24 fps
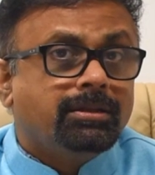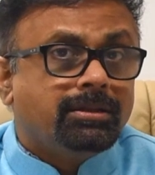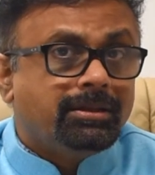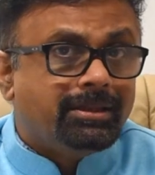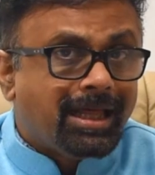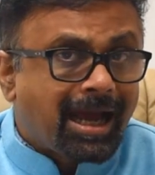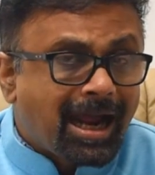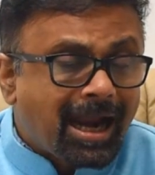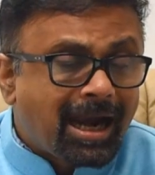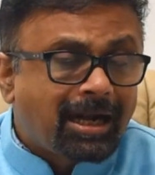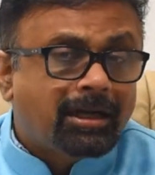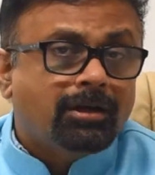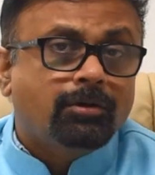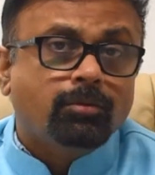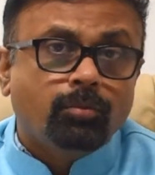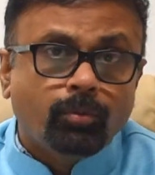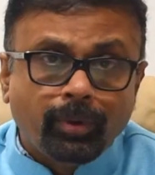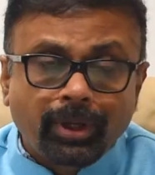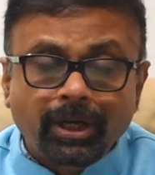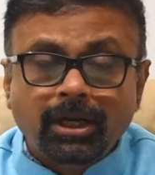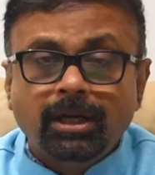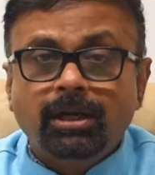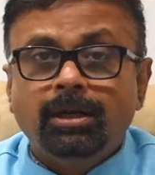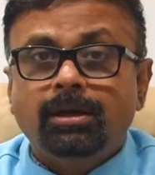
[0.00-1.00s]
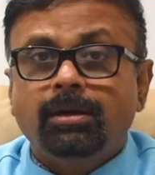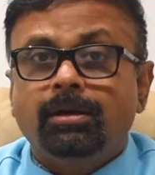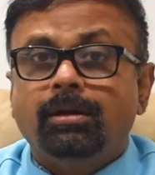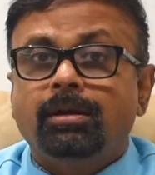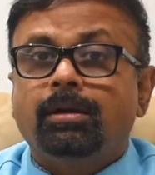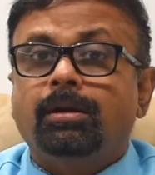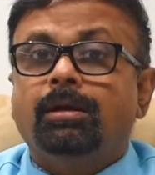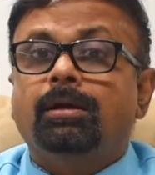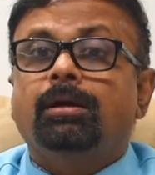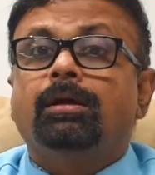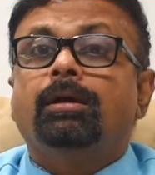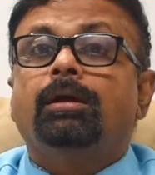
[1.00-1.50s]
that will
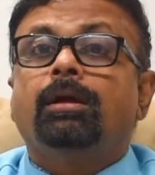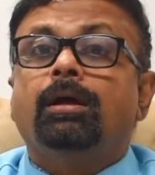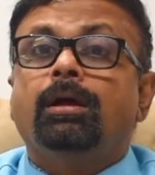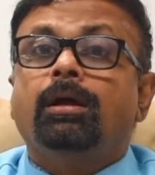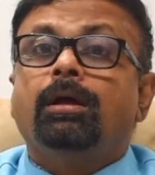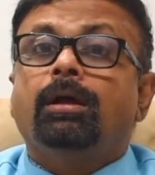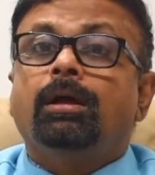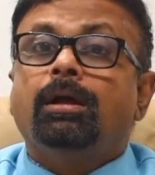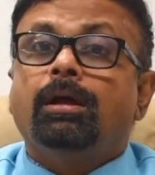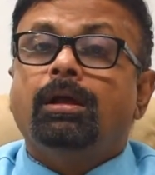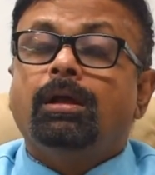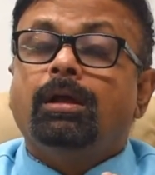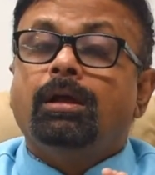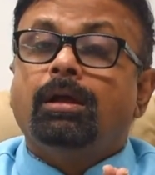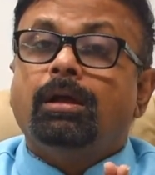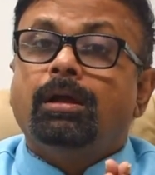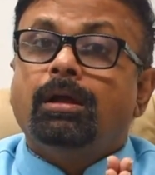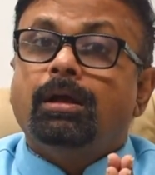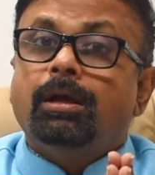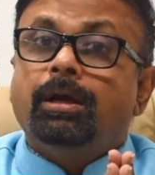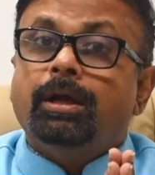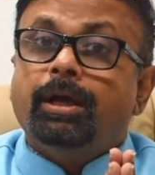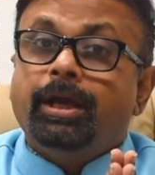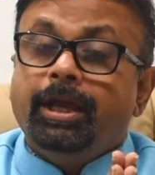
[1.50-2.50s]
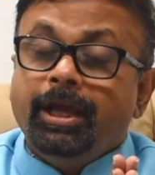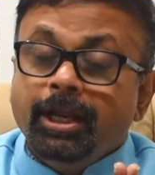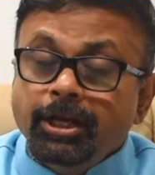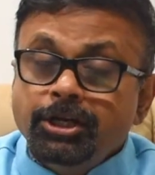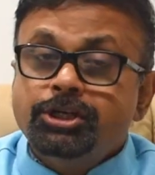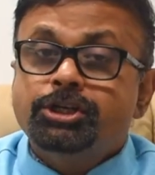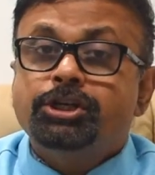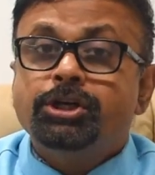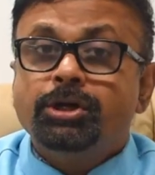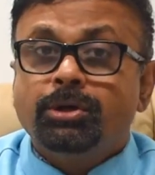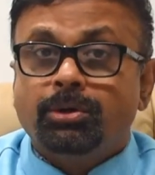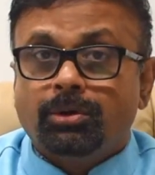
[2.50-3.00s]

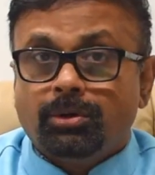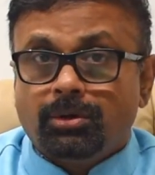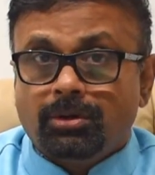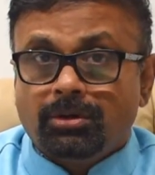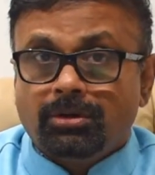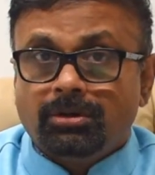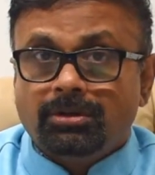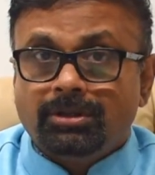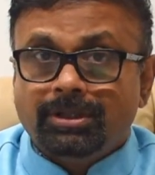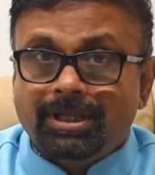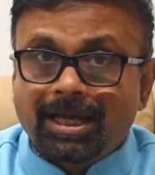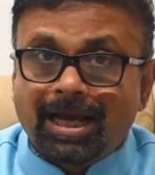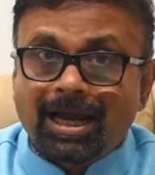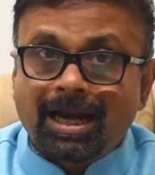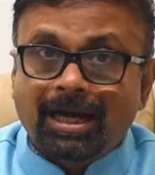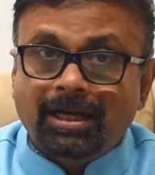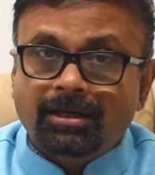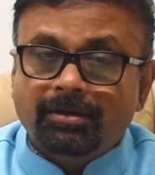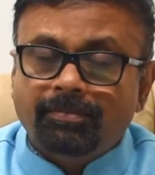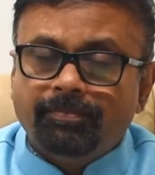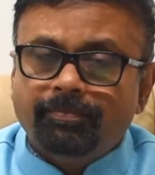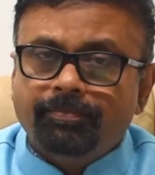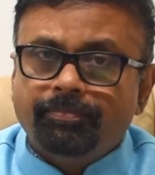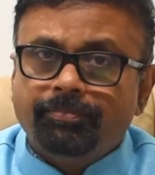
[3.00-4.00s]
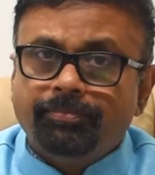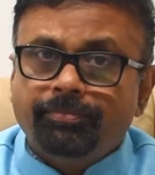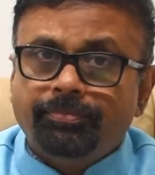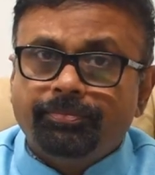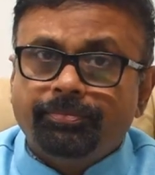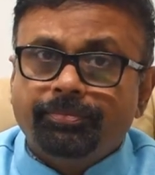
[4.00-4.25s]
ensure that